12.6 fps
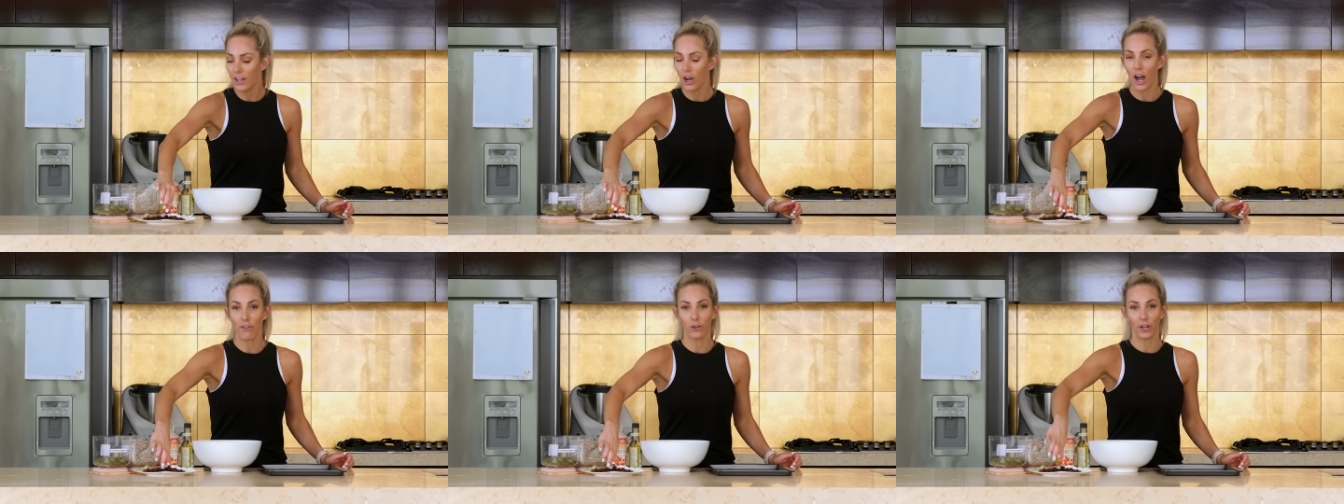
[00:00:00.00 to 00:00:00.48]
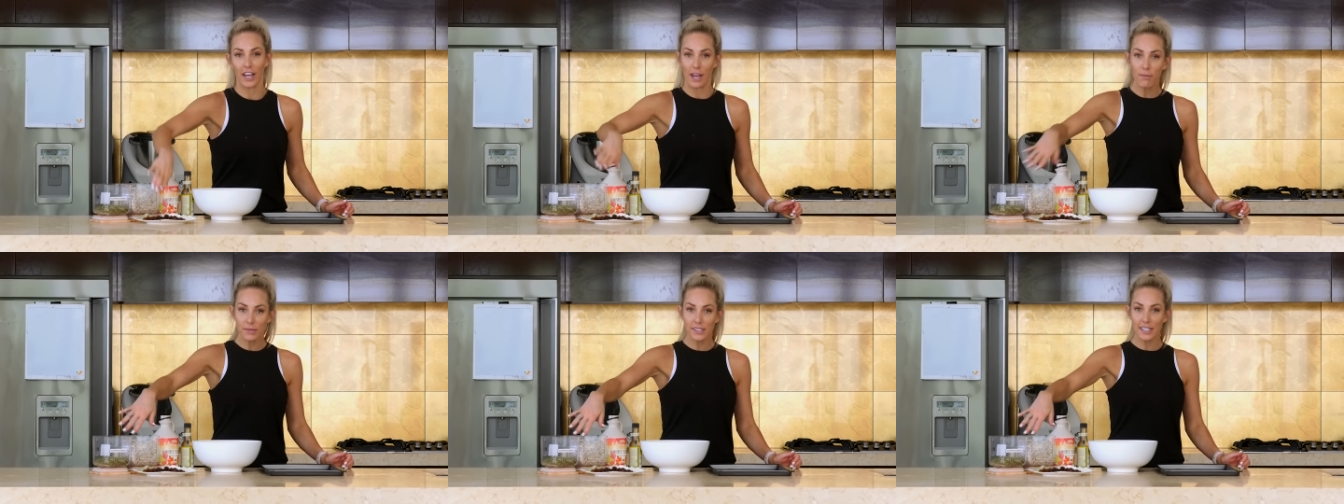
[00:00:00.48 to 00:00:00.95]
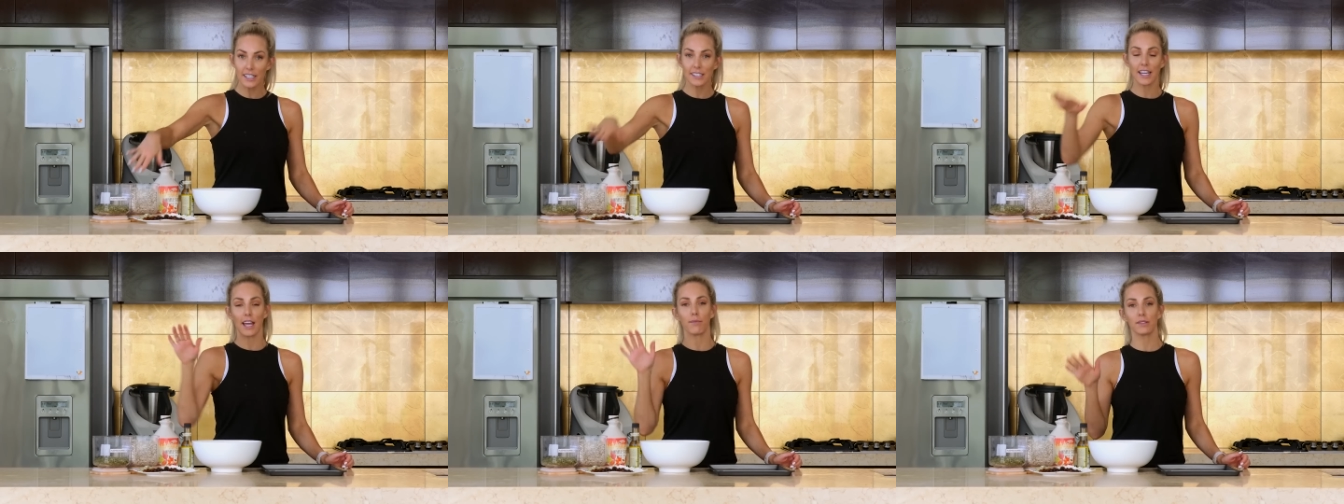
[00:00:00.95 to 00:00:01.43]
I've got hemp seeds.
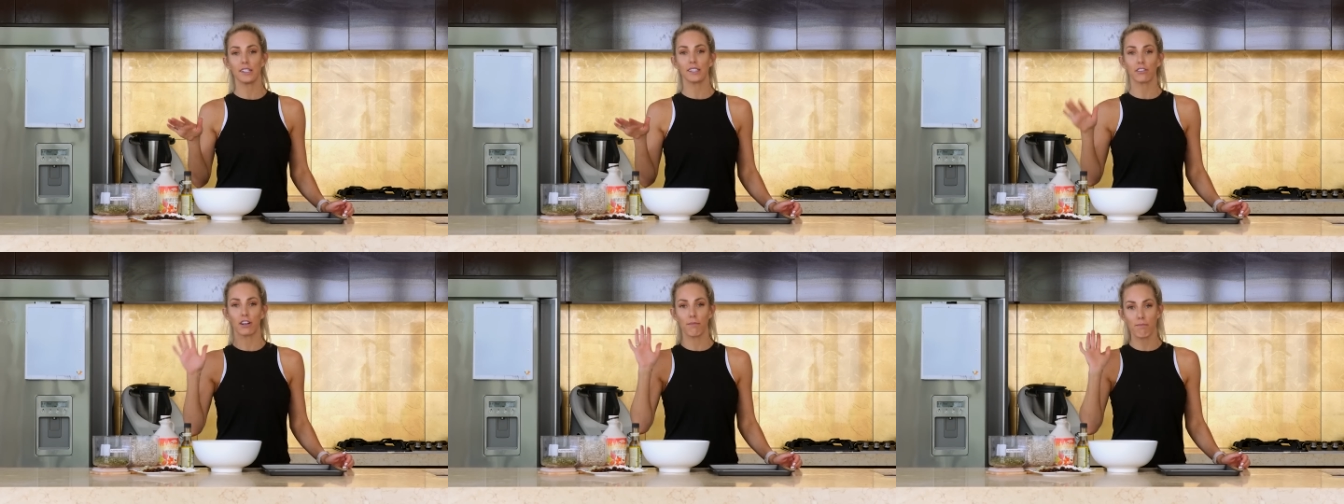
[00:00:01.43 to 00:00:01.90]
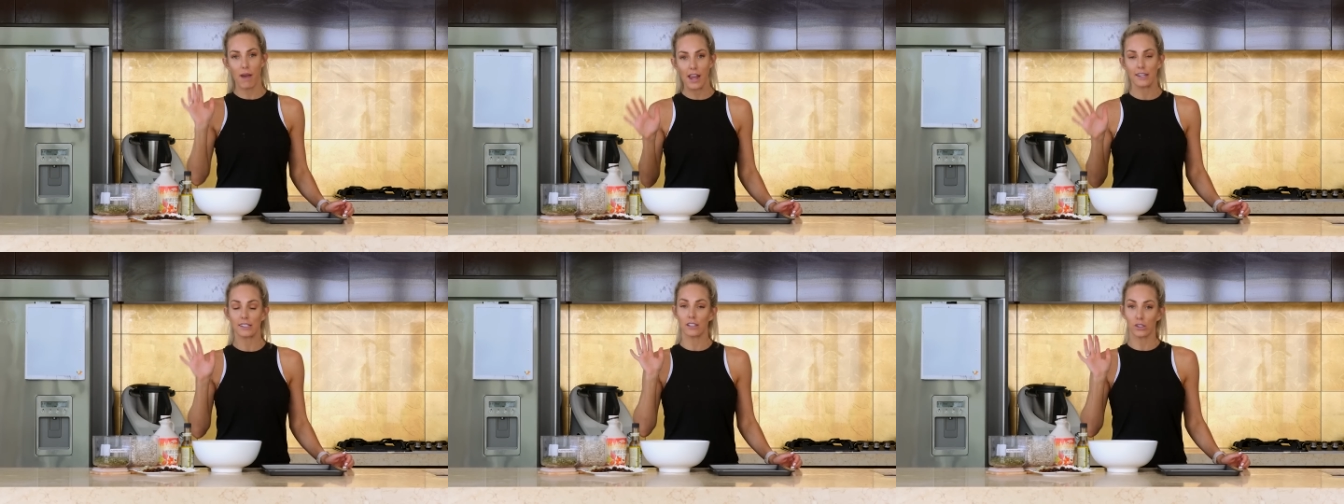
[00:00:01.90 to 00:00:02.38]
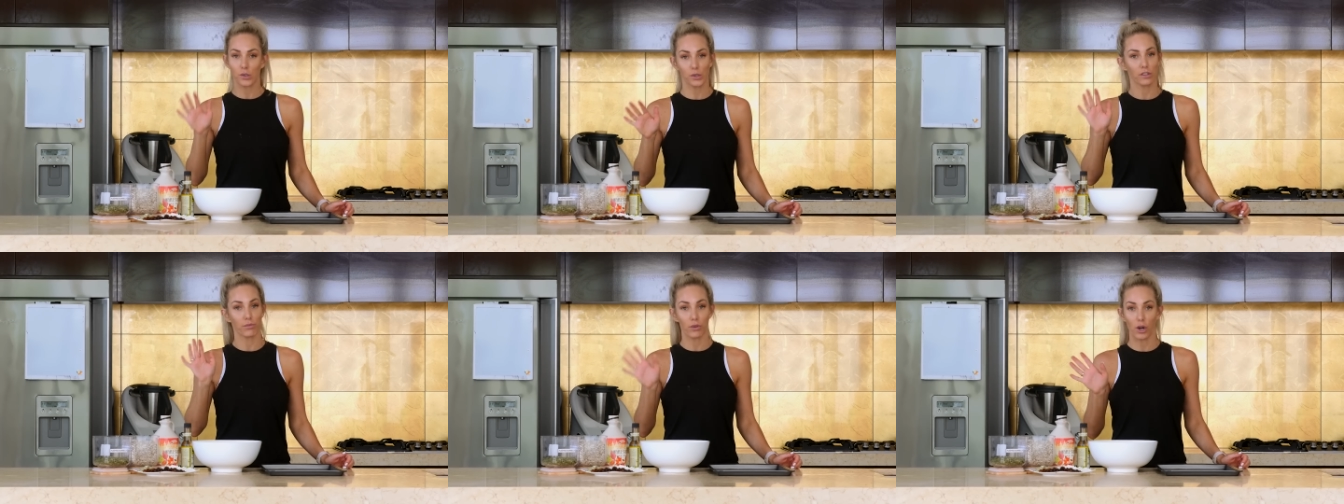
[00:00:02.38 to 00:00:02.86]
Hemp seeds are an amazing
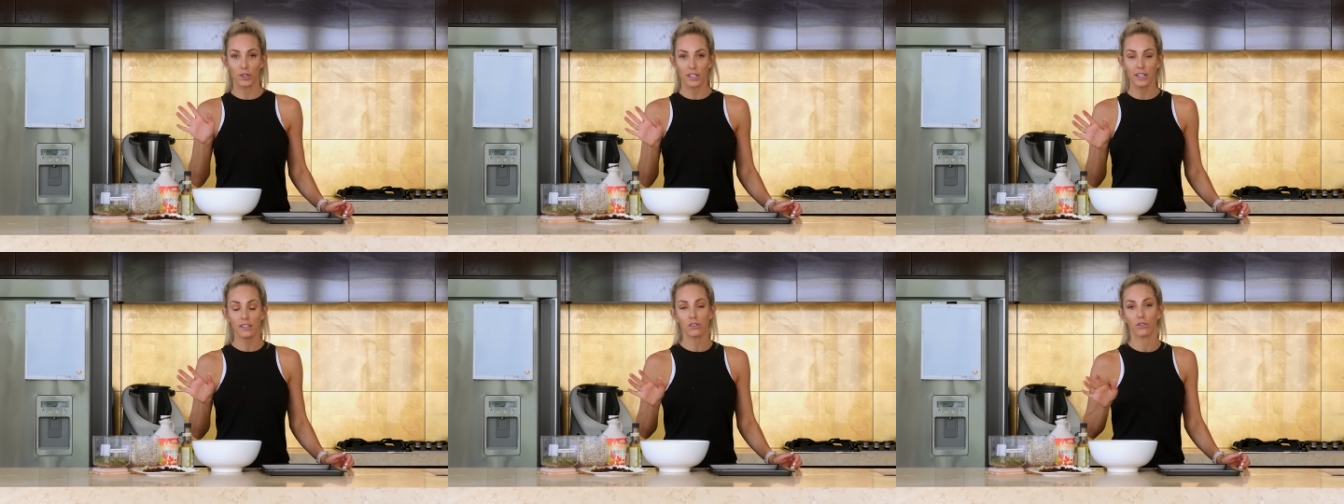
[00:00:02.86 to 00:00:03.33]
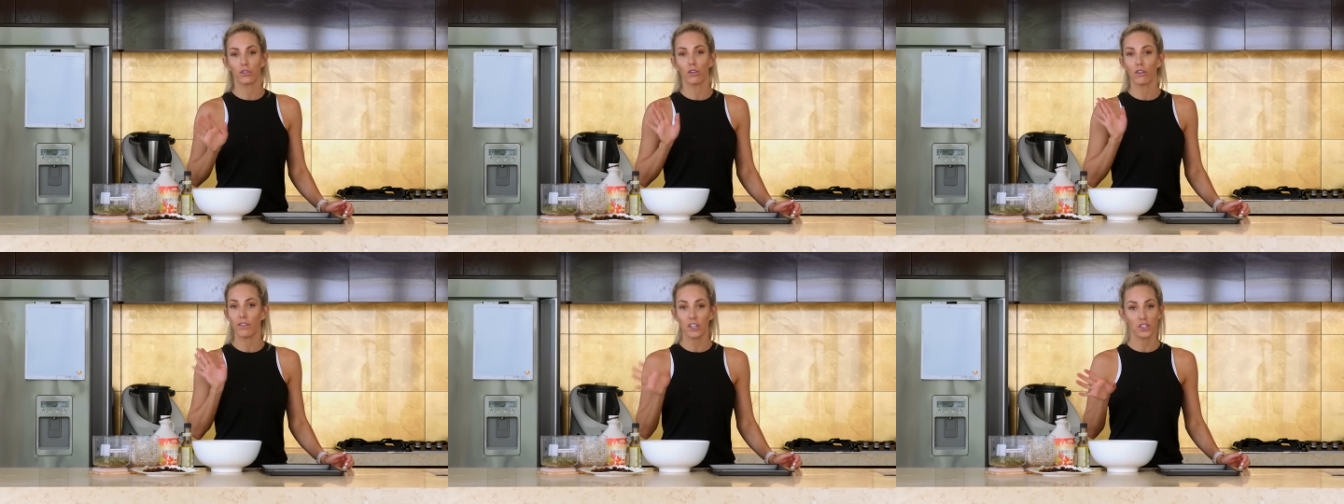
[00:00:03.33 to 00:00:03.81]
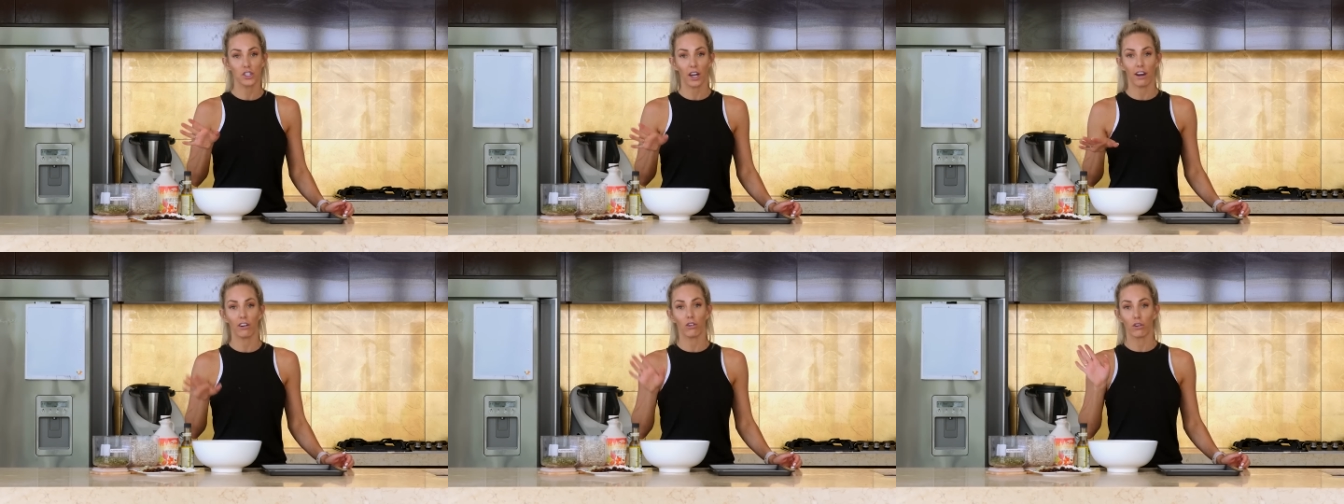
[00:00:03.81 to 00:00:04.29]
source of protein, so if you're a
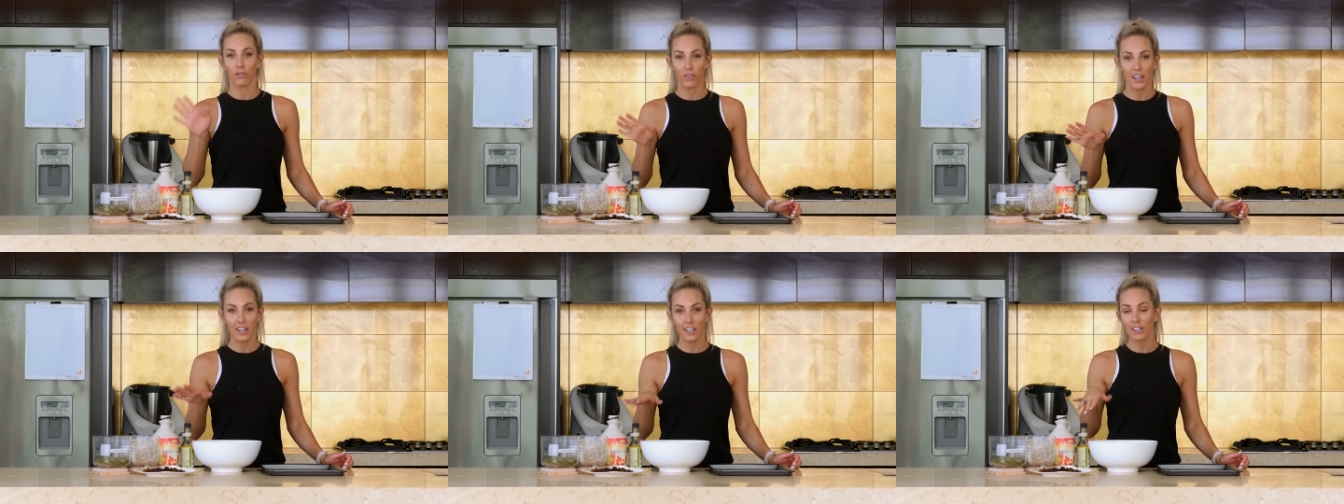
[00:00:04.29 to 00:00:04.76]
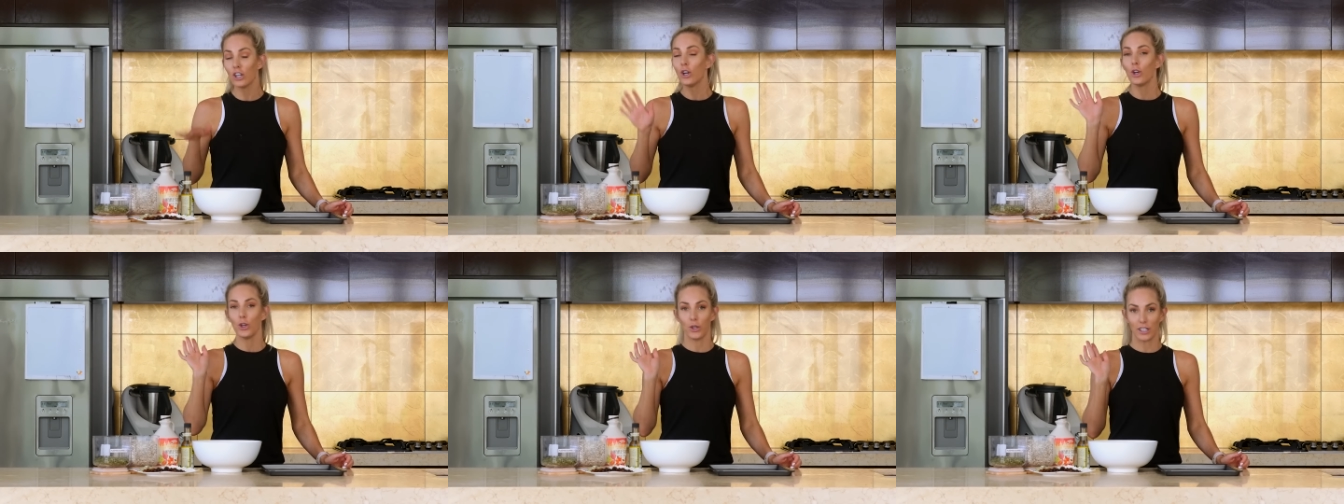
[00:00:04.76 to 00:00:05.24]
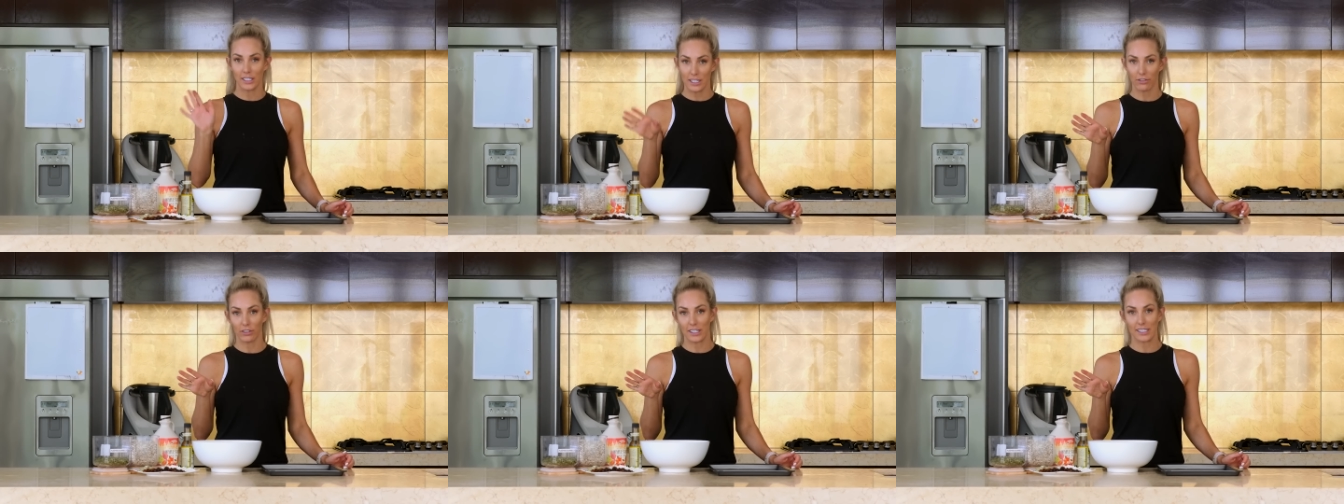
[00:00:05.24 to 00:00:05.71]
vegetarian or a vegan, you can
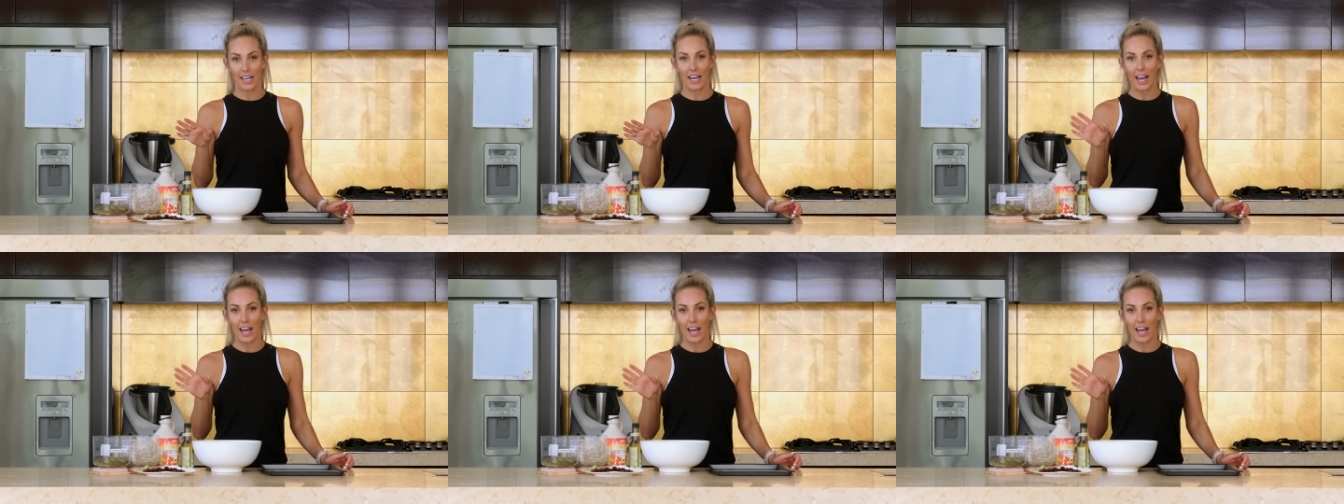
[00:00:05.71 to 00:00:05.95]
definitely start